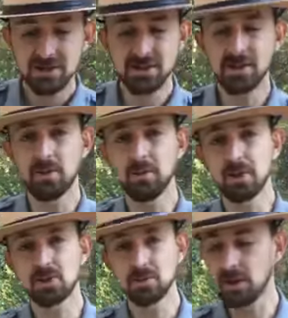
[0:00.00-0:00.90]
so that when
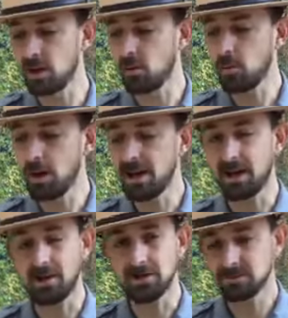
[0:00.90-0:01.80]
we drill a
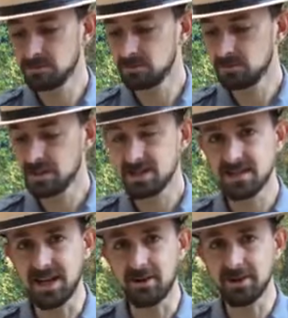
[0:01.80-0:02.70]
well
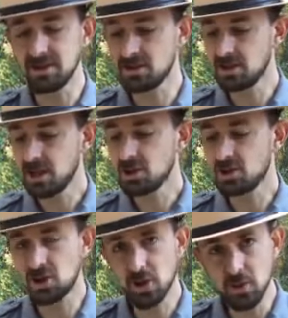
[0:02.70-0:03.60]
down
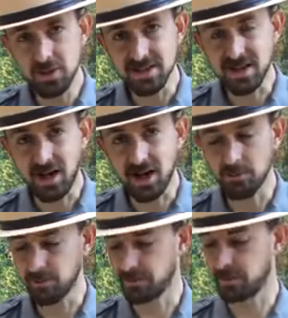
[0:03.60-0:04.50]
into this
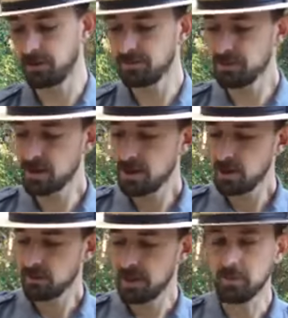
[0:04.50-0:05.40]
aquifer,
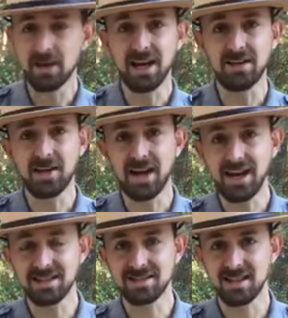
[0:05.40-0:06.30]
right, we have
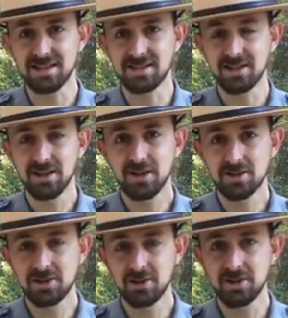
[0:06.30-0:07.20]
access
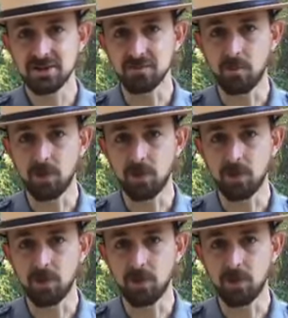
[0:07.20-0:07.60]
to this